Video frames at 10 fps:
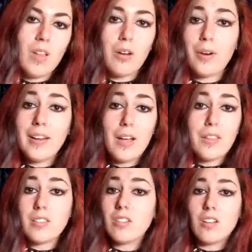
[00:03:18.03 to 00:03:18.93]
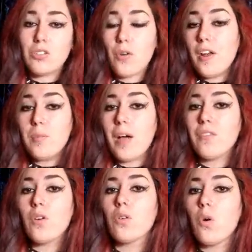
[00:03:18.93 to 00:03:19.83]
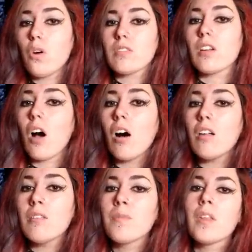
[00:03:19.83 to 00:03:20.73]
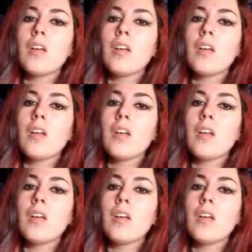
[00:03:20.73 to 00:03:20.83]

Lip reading: Now, right now, this is not straightening my vocal cords at all,